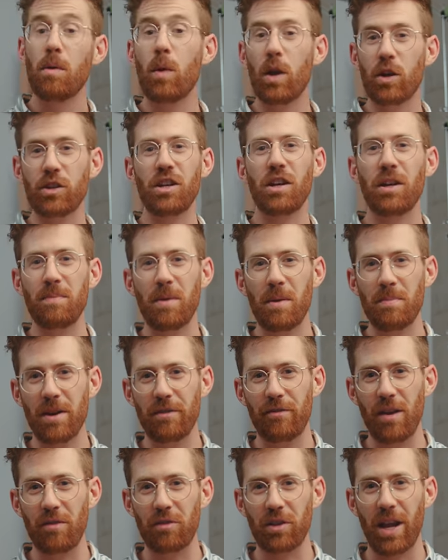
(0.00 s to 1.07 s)
But we are talking about my
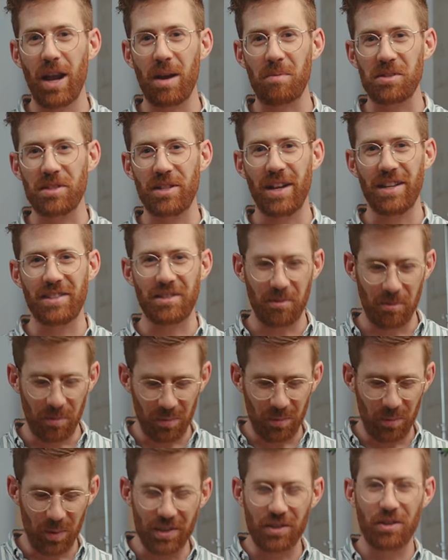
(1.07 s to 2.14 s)
favorite cameras today, so
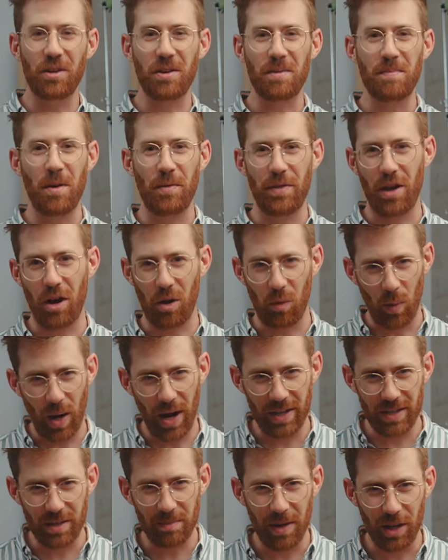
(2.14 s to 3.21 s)
what's good about the R? Why
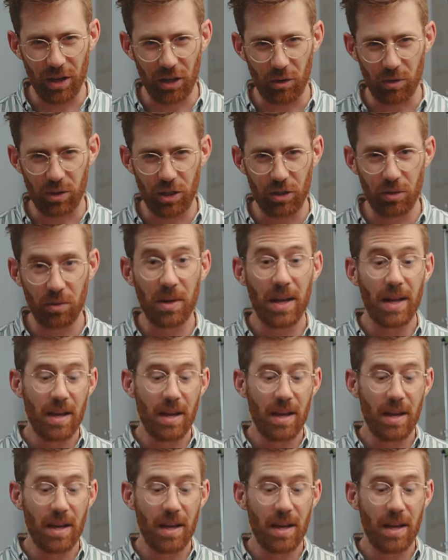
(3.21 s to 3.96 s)
is it my go-to?